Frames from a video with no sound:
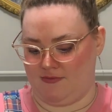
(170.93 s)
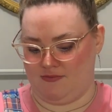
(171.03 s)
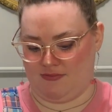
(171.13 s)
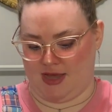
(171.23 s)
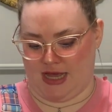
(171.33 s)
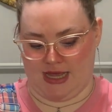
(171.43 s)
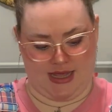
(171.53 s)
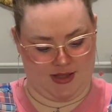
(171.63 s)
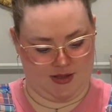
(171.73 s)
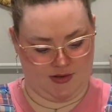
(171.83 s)

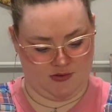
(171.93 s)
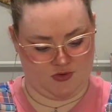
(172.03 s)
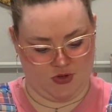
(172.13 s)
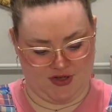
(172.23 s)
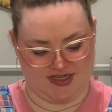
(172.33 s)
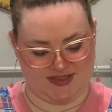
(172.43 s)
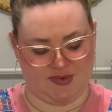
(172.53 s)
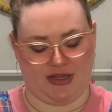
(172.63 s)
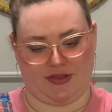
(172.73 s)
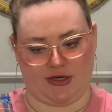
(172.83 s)
my oldest
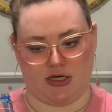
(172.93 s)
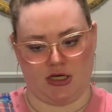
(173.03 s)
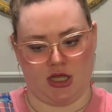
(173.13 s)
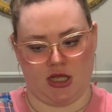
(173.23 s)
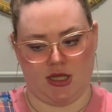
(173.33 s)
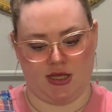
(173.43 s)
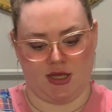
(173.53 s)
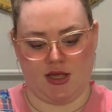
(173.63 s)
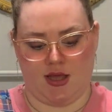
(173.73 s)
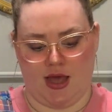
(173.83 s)
brother
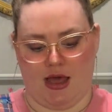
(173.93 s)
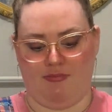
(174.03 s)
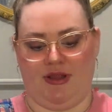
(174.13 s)
a